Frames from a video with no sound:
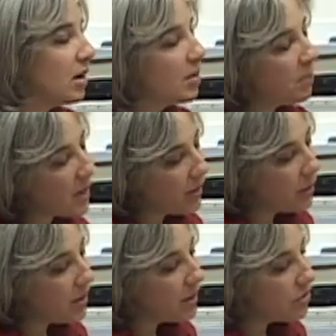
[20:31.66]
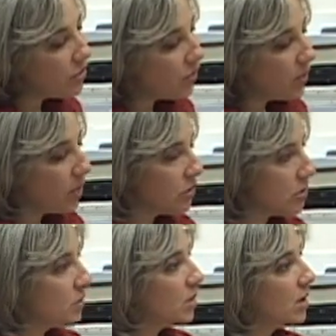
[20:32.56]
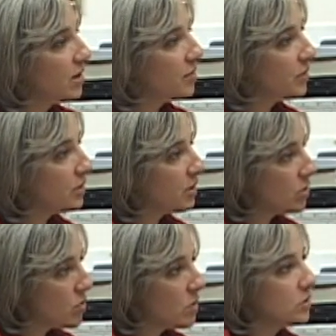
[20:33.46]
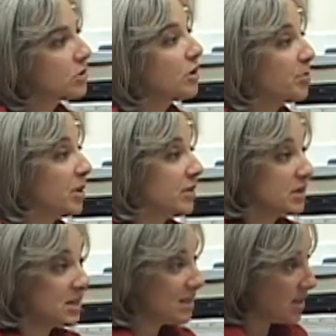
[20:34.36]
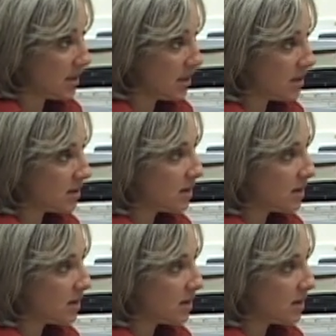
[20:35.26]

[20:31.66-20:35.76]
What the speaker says: but we do also offer a course called Parenting Teens.